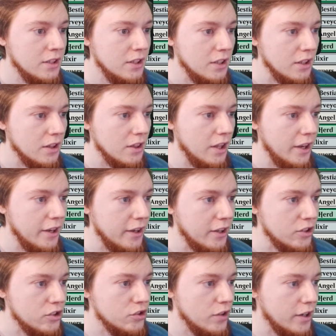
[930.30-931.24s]
A
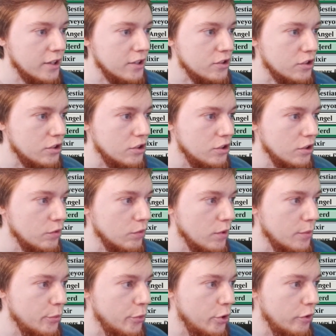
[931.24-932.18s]
Lightning Strike is good
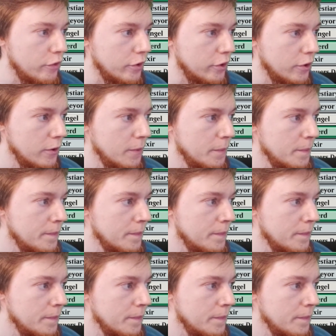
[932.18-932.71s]
removal.